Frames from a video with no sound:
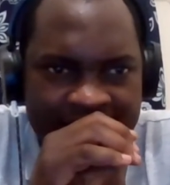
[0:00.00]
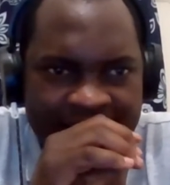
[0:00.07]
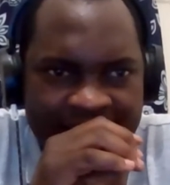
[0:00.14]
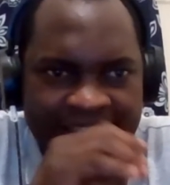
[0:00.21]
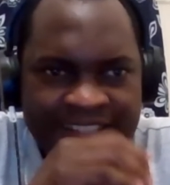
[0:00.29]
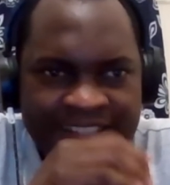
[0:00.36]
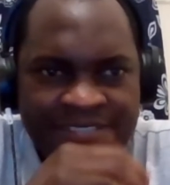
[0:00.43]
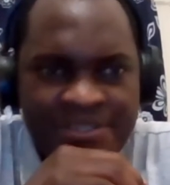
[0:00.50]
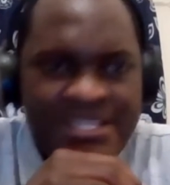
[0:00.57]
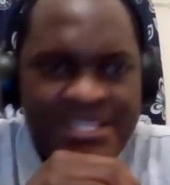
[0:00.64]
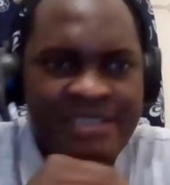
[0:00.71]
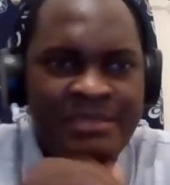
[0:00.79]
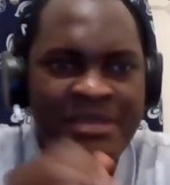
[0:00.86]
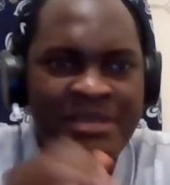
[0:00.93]
Yeah,
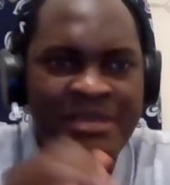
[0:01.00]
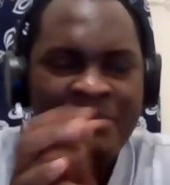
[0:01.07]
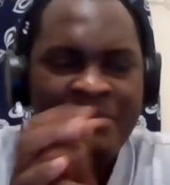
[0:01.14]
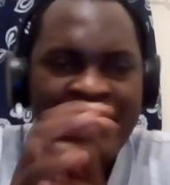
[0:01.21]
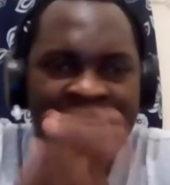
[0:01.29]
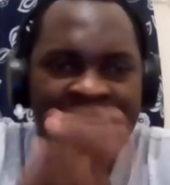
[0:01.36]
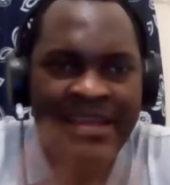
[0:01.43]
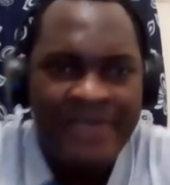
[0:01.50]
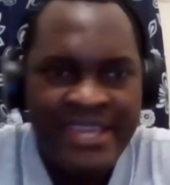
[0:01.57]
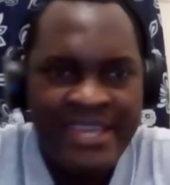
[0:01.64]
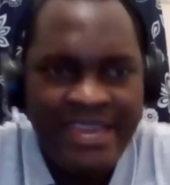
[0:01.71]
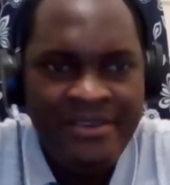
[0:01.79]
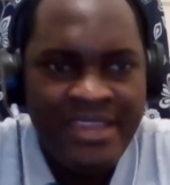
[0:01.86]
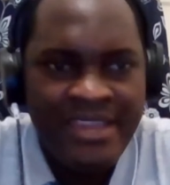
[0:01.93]
serious. Let me bring in
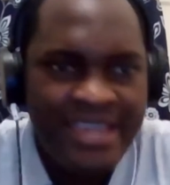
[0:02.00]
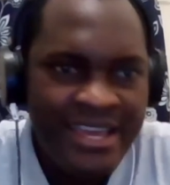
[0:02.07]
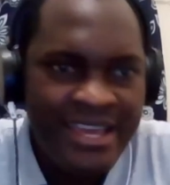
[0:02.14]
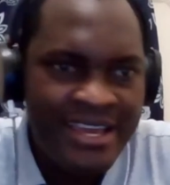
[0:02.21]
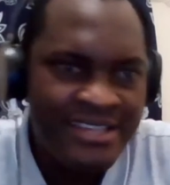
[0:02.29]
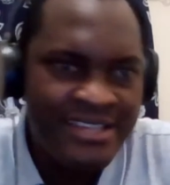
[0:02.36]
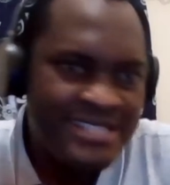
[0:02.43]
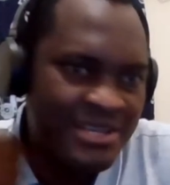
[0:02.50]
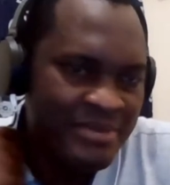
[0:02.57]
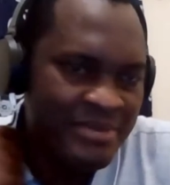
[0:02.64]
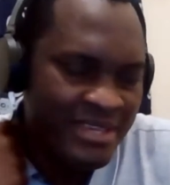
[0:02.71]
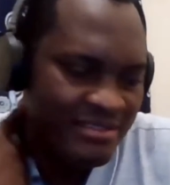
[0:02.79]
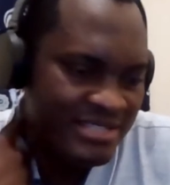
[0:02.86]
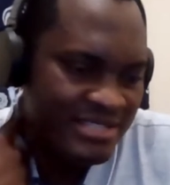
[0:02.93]
Eric. Eric, tell
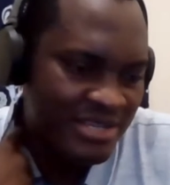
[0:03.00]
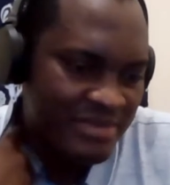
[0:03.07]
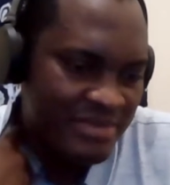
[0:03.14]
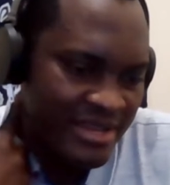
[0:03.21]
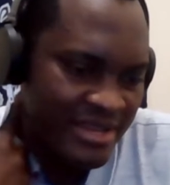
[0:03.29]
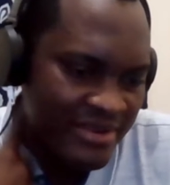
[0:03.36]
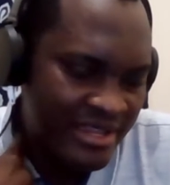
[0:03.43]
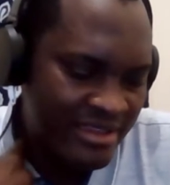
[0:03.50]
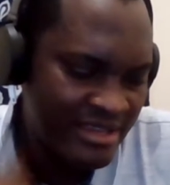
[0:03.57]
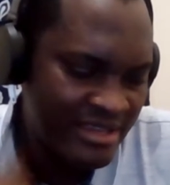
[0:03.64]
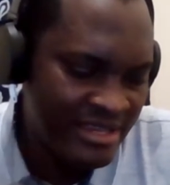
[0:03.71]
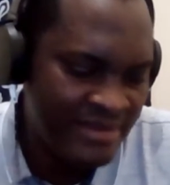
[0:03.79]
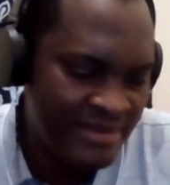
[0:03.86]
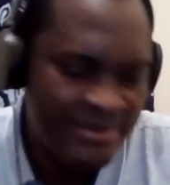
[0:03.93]
me, Eric.
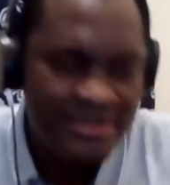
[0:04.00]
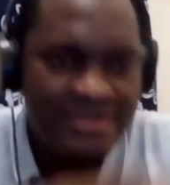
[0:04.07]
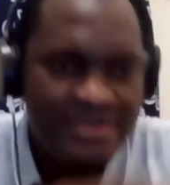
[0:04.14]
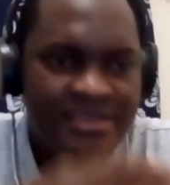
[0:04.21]
I